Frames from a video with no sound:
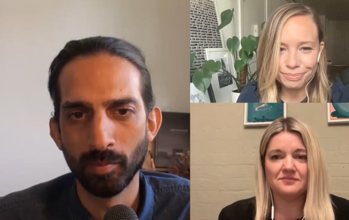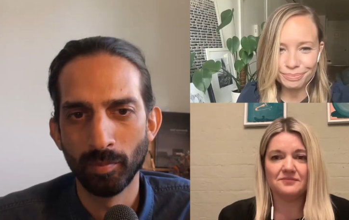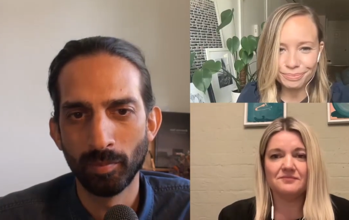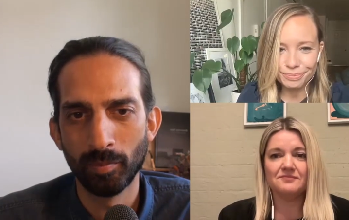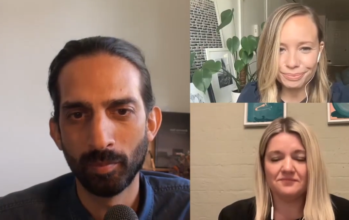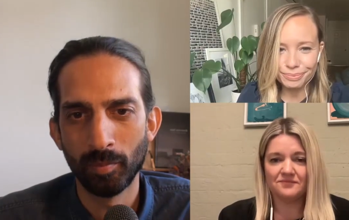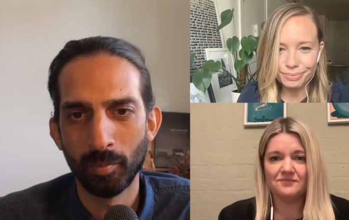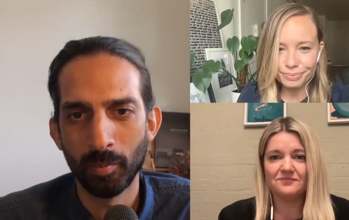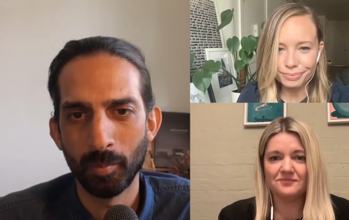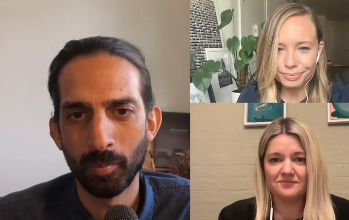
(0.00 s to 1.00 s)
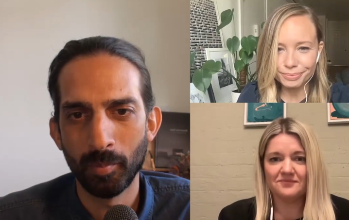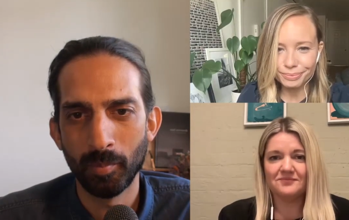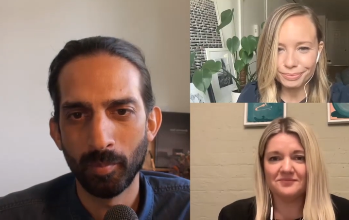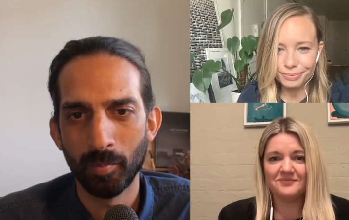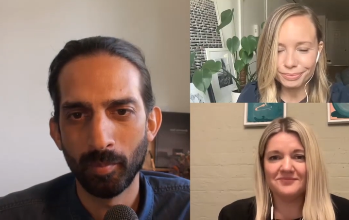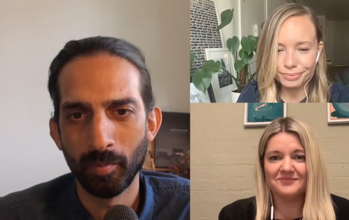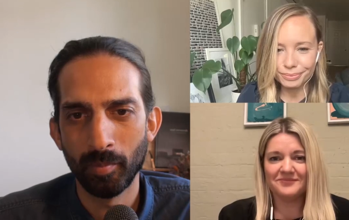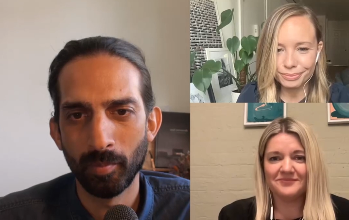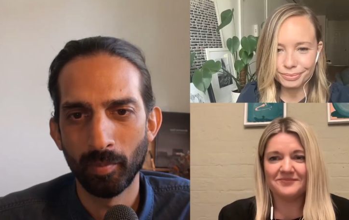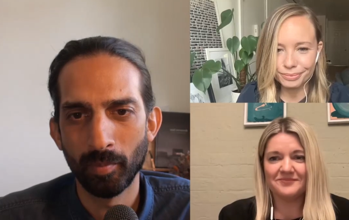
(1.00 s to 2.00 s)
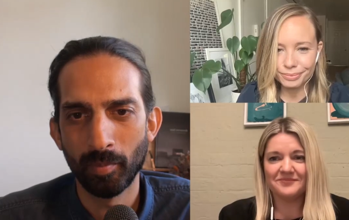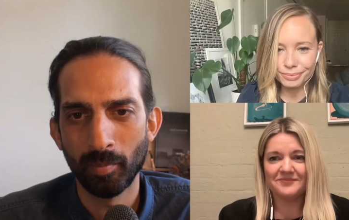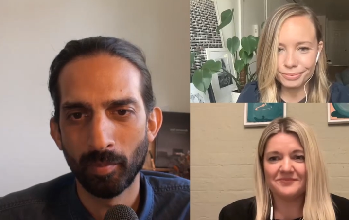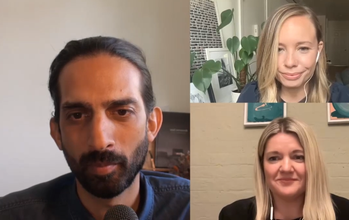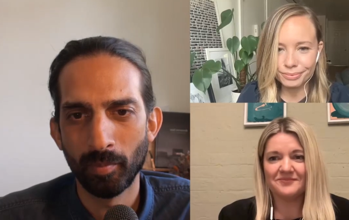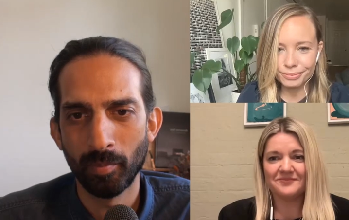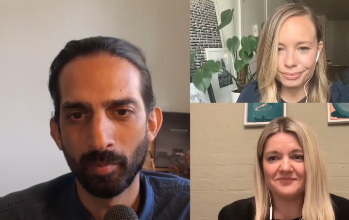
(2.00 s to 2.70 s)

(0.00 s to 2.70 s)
(silence)